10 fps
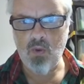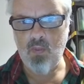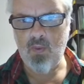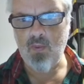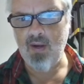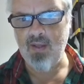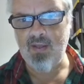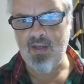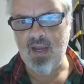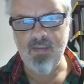do we want to
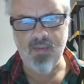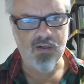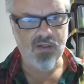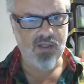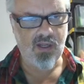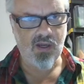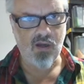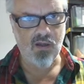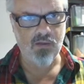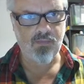name our City Hall?